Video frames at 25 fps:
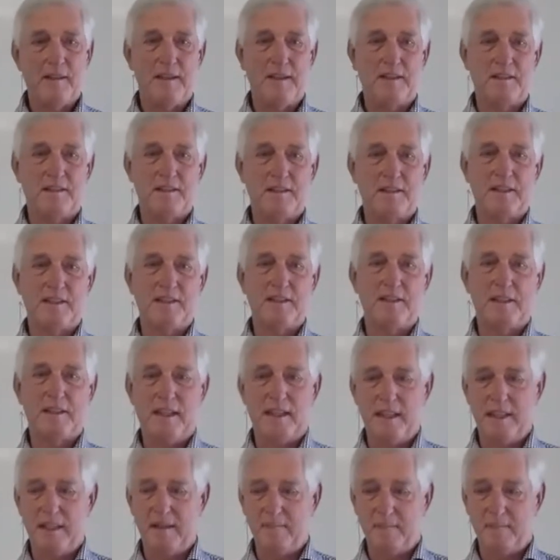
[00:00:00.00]
This is
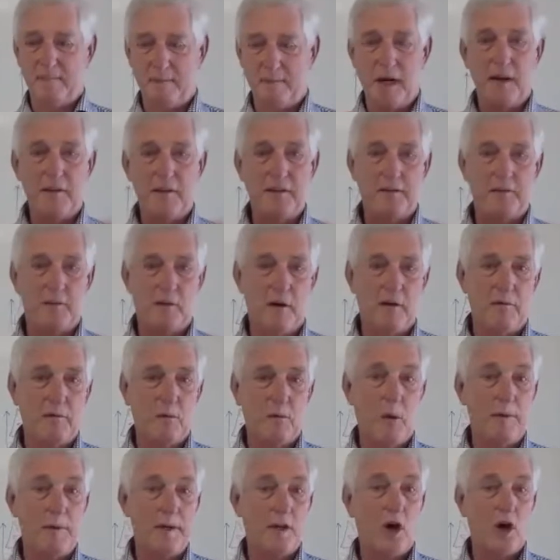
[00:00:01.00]
the month of
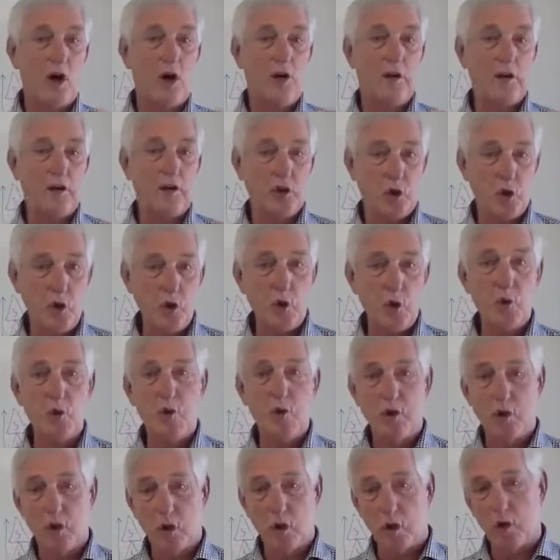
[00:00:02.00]
what we call the
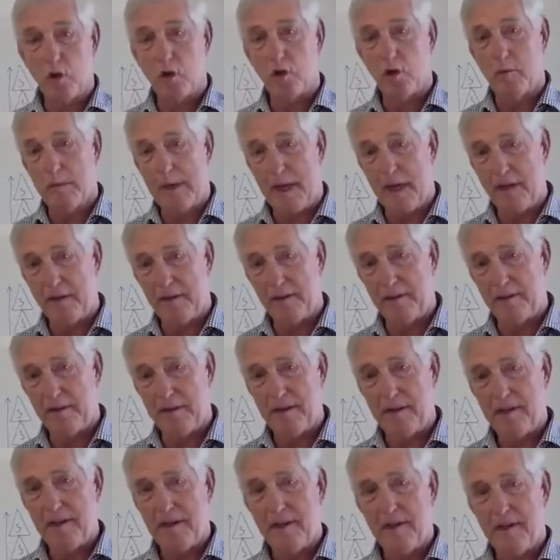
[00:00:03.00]
two-girl month.
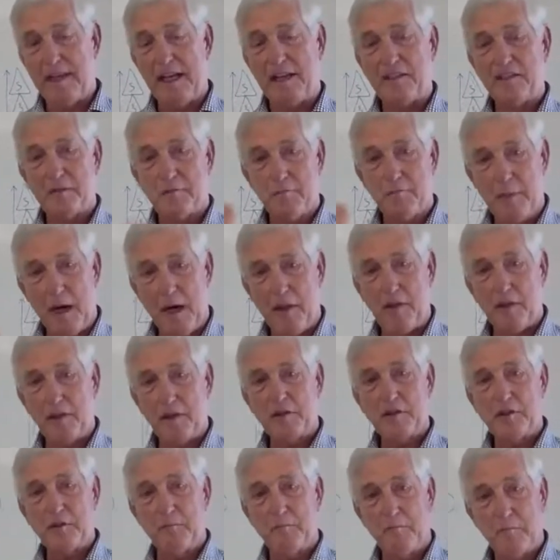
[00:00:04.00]
That's
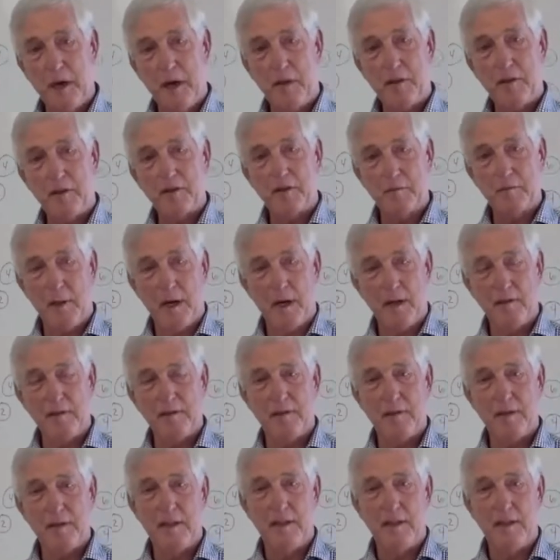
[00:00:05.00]
Mother's Month.